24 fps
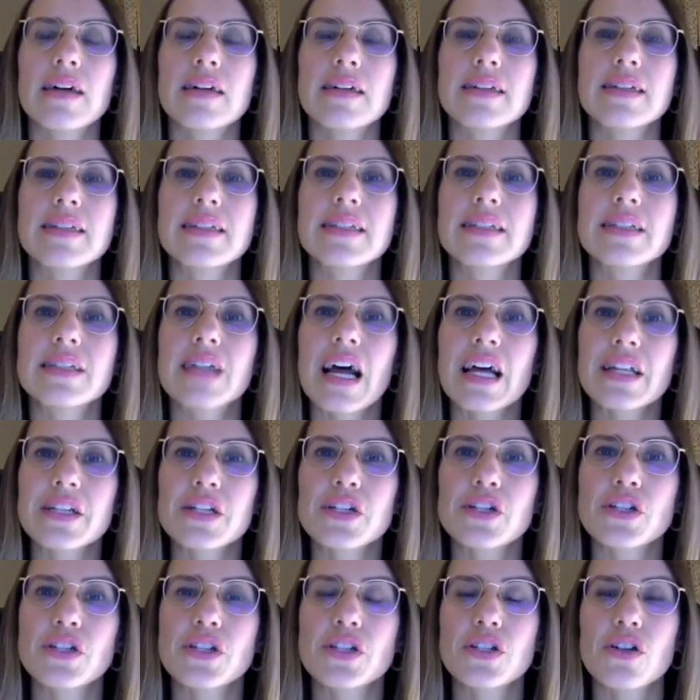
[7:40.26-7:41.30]

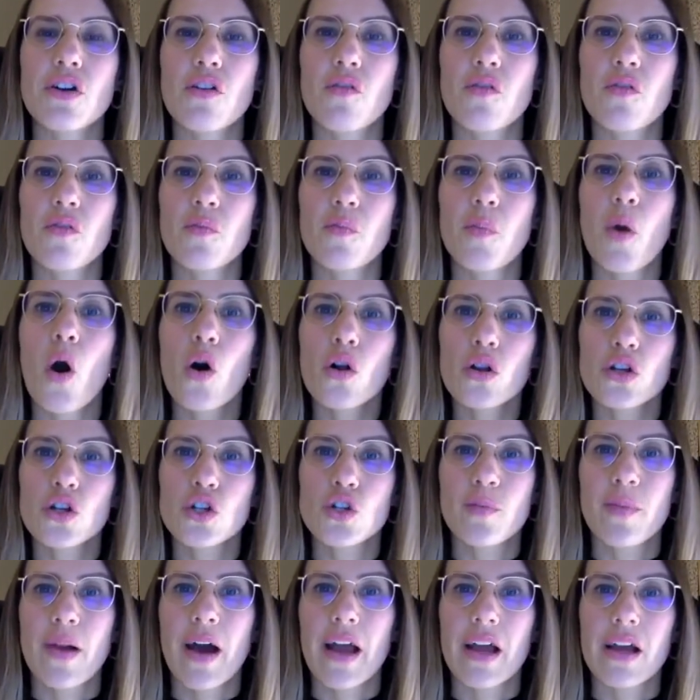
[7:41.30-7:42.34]
strategies of
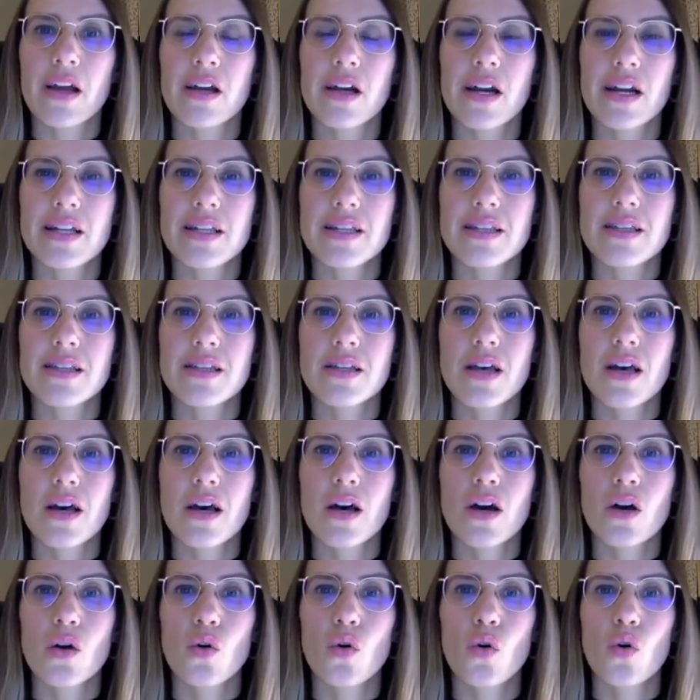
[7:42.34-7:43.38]
Polish migrants
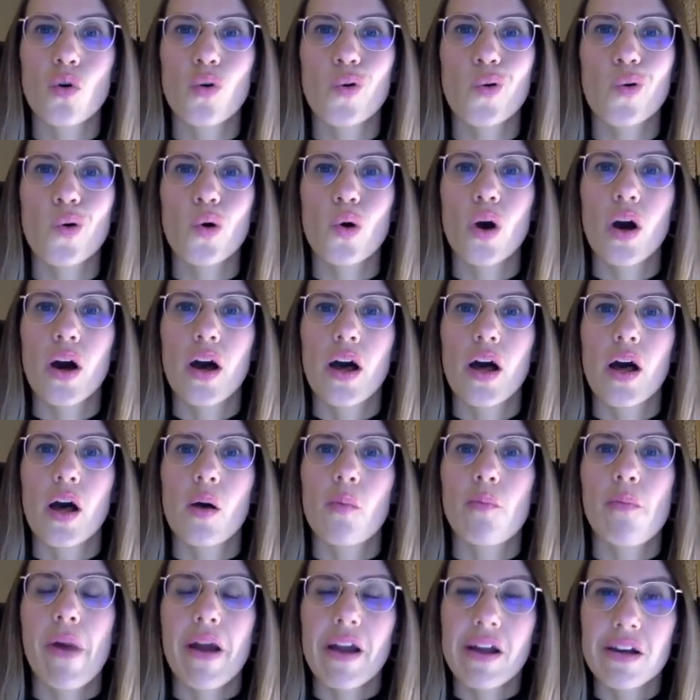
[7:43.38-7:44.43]
who
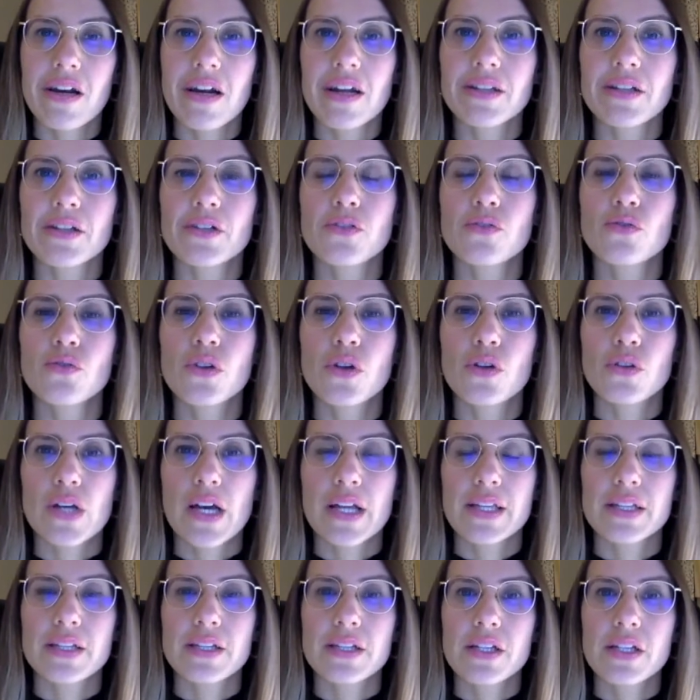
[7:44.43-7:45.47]
migrated to the
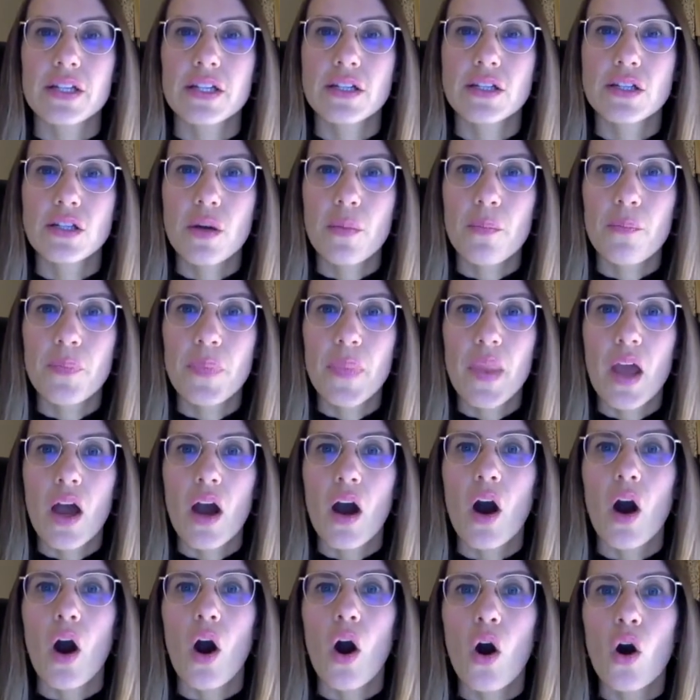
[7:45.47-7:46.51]
United Kingdom,
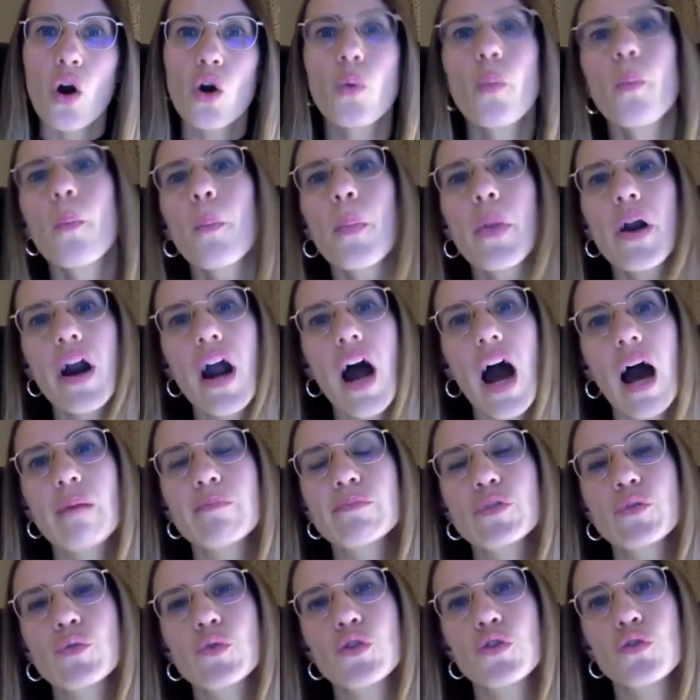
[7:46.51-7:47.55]
or
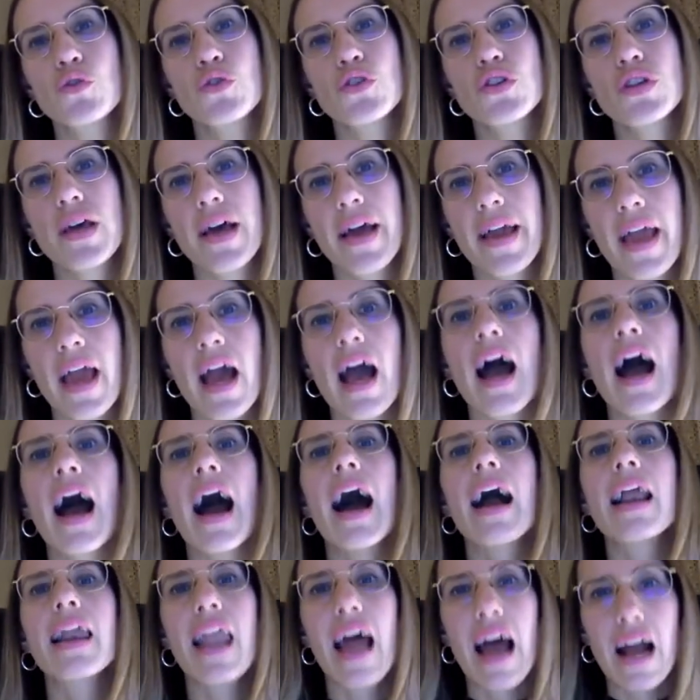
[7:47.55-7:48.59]
perhaps we should say
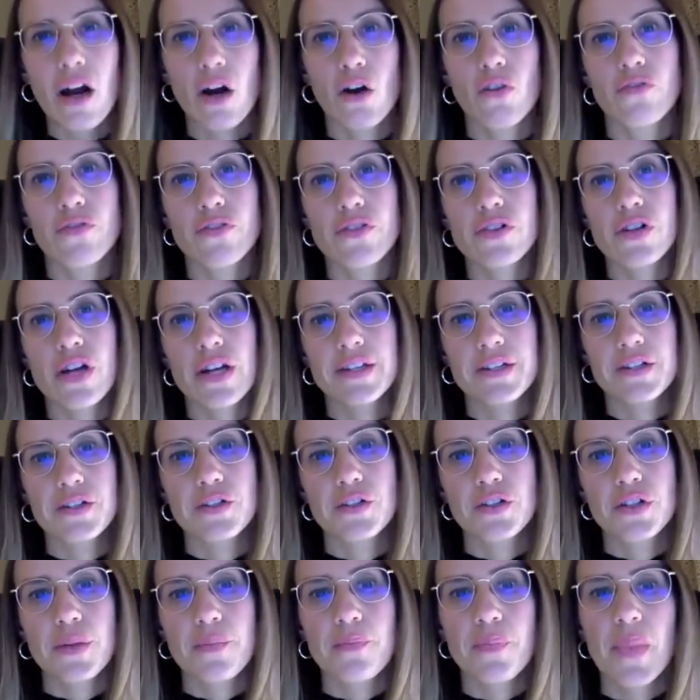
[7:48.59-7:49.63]
a lack of
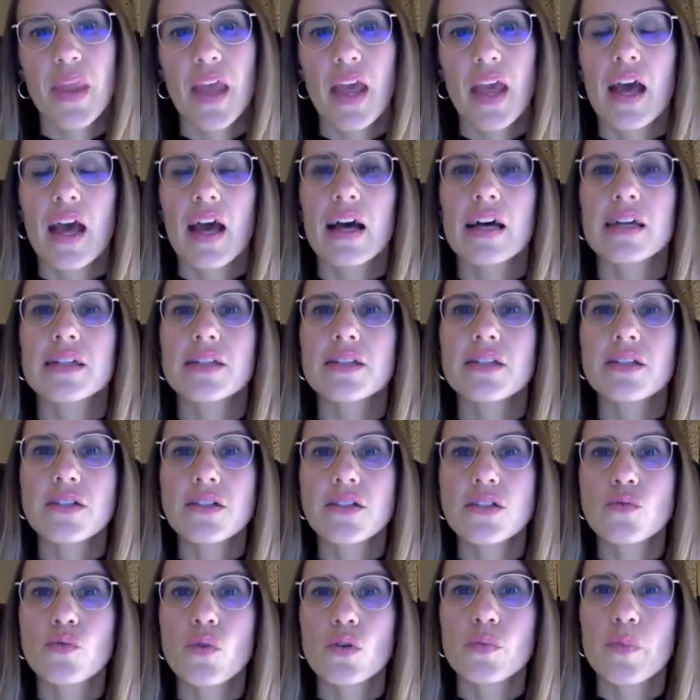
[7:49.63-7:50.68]
strategy. And this
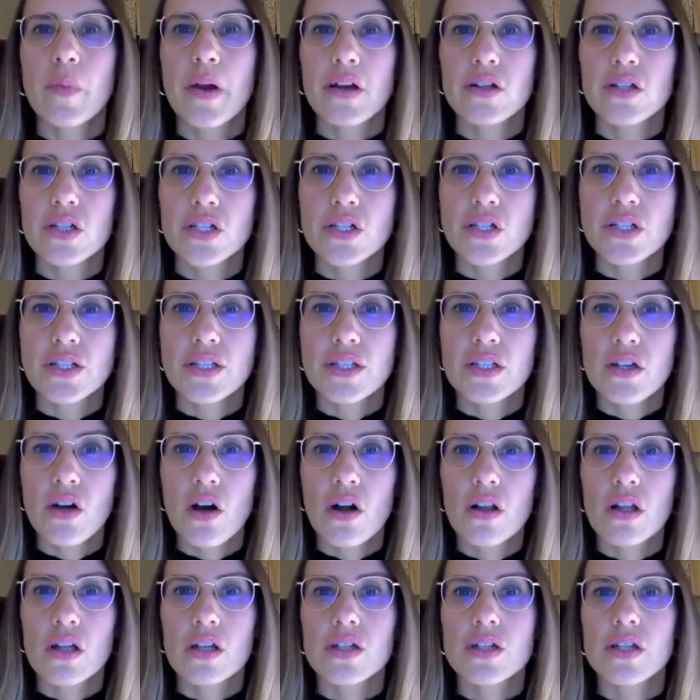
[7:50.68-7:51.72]
is what migration
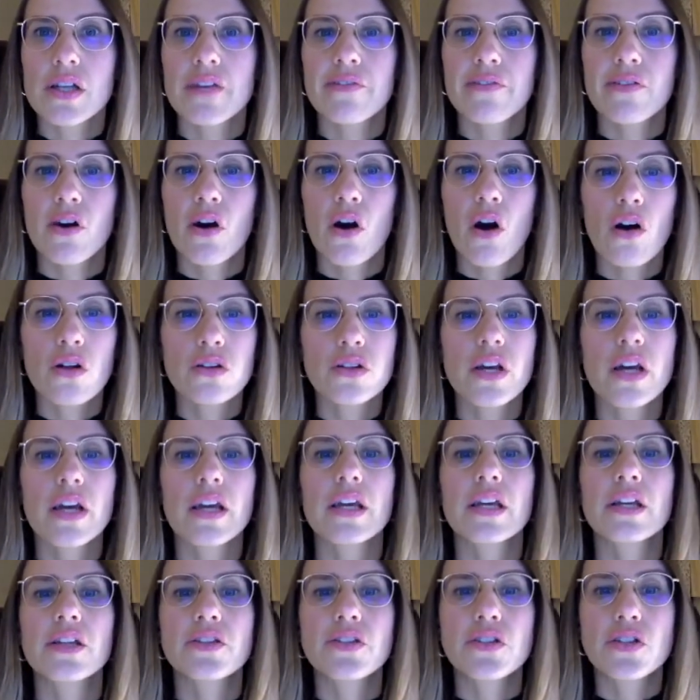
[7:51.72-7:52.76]
scholars have called
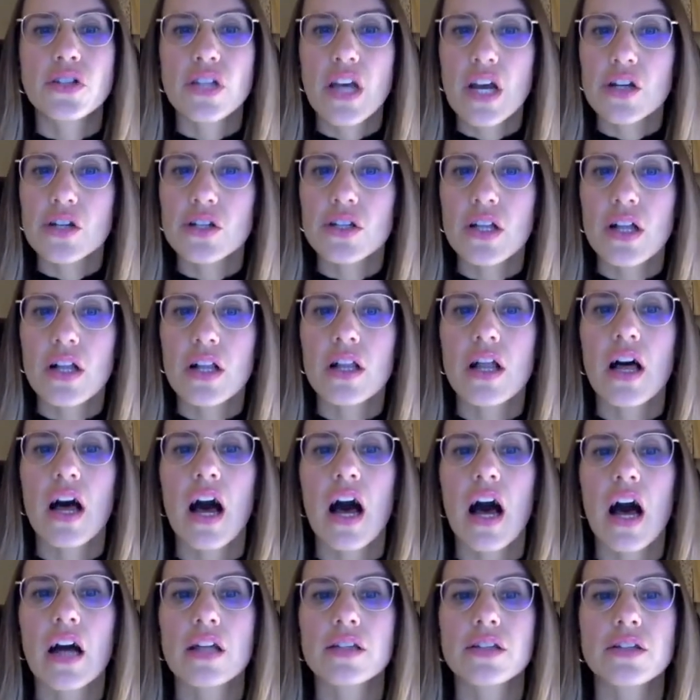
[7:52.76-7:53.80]
international
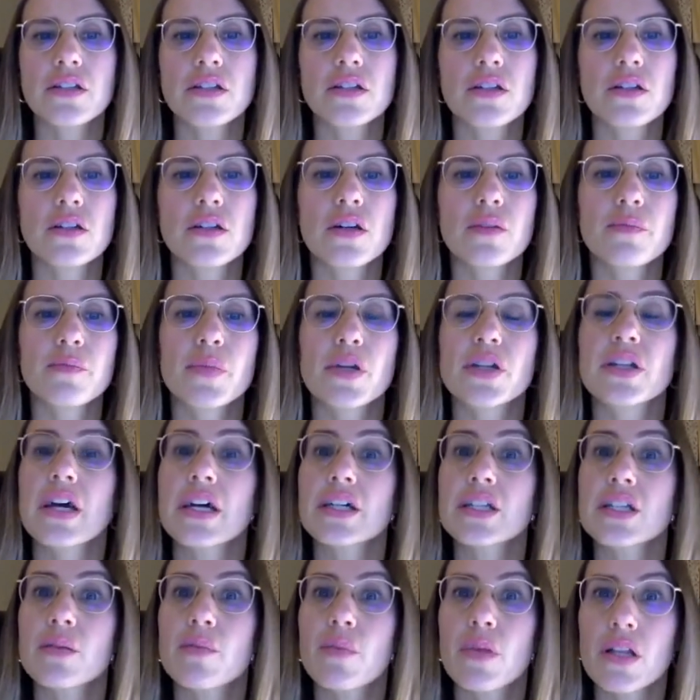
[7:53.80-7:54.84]

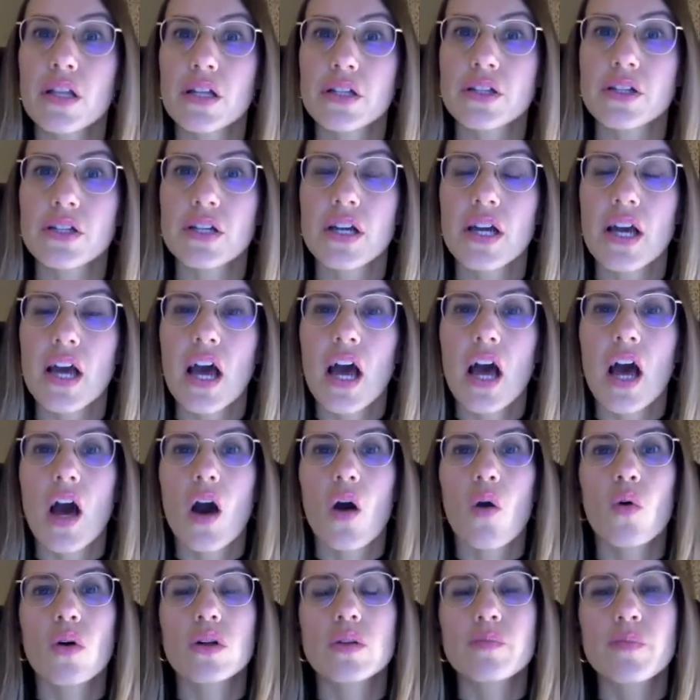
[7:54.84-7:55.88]
unpredictability,
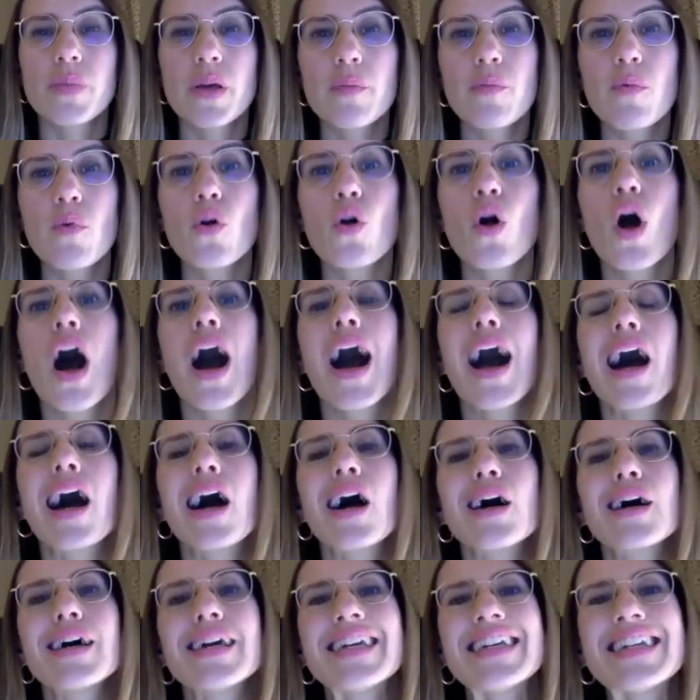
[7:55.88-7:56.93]
when people
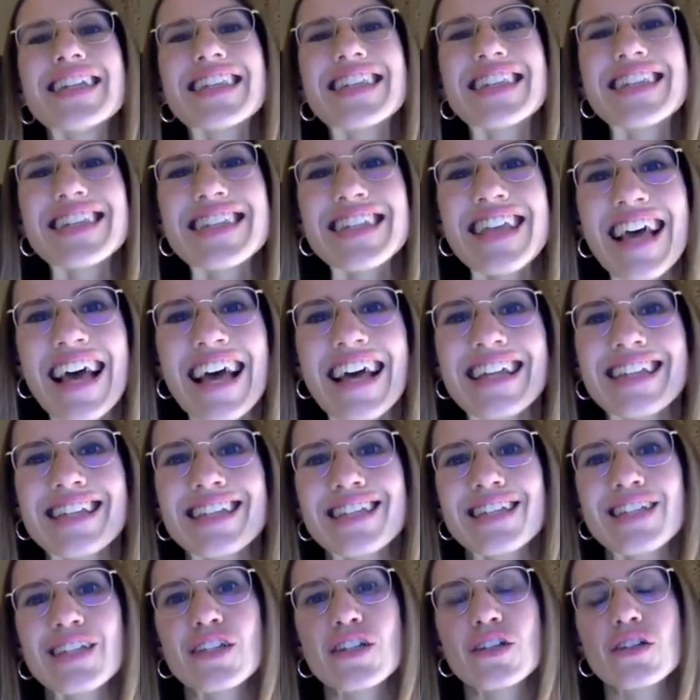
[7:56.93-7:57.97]

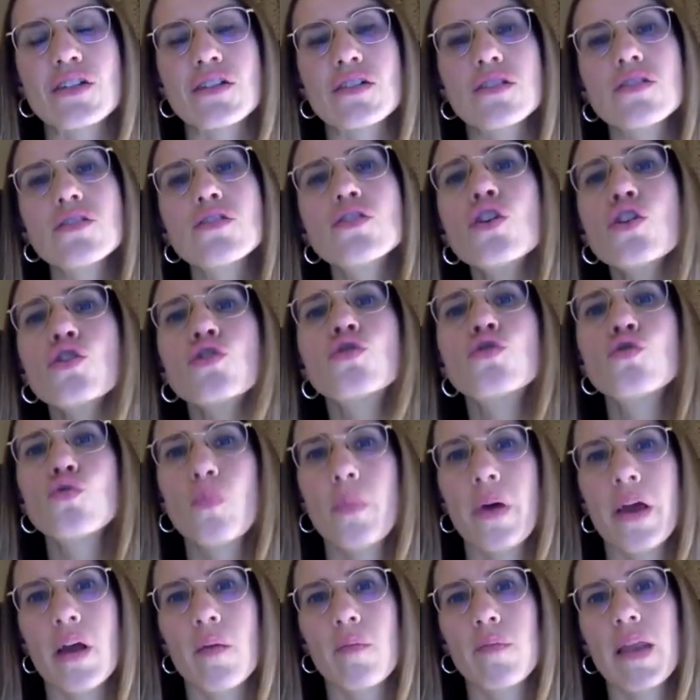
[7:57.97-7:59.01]
intend not to
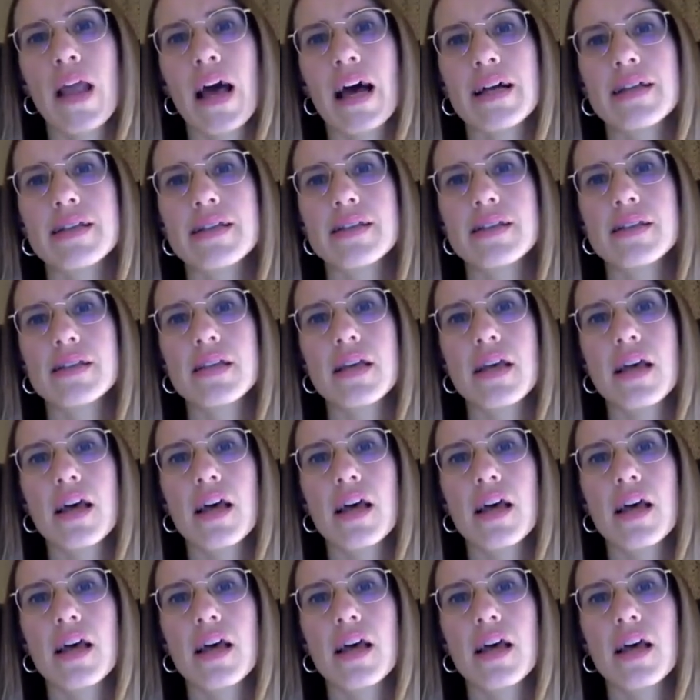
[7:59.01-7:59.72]
make plans,